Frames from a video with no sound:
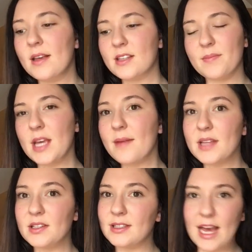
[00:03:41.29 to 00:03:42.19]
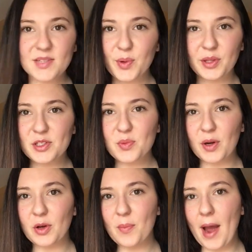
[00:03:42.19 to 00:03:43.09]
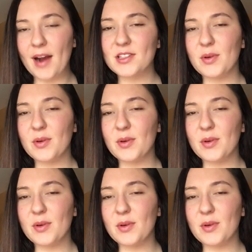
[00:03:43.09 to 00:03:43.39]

Sometimes I desperately just want to go back